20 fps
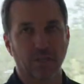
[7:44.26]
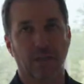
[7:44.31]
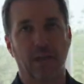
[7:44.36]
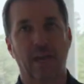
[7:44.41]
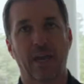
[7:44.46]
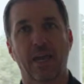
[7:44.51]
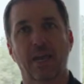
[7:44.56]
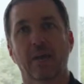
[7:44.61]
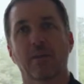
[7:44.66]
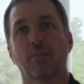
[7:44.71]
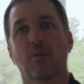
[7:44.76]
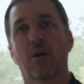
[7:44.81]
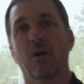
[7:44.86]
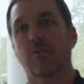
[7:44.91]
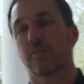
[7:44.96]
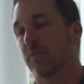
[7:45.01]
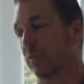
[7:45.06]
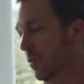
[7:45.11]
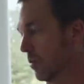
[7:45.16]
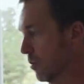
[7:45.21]
to hand them
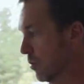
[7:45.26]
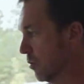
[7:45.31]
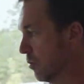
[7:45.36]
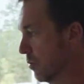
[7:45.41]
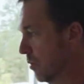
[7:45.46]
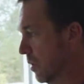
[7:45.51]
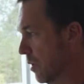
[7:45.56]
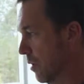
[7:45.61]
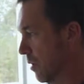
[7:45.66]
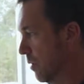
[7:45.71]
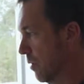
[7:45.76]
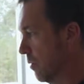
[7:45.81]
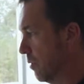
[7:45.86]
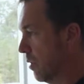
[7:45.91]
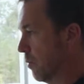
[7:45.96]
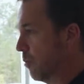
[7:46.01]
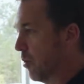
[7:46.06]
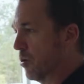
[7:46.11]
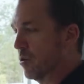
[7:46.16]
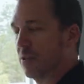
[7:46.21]
off to
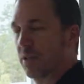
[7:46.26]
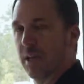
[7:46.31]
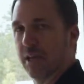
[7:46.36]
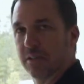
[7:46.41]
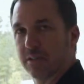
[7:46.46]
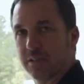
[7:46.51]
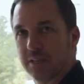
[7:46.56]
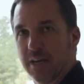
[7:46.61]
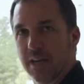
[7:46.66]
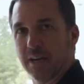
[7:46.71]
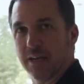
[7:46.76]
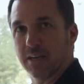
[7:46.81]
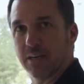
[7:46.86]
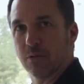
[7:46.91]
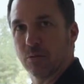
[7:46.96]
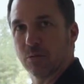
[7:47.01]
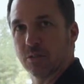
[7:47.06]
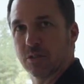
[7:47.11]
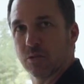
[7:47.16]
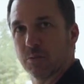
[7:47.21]
the person outside
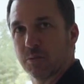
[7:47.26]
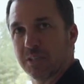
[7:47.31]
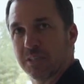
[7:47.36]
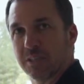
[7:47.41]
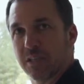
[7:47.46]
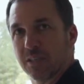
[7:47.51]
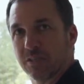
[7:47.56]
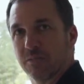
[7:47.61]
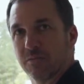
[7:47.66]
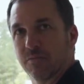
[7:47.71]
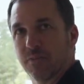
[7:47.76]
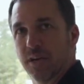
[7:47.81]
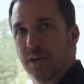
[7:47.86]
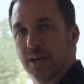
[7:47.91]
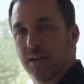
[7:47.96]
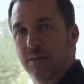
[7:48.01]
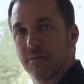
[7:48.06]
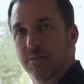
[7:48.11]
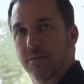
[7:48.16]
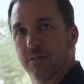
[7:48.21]
here, which will be section
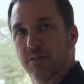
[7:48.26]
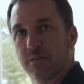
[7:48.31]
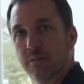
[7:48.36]
5.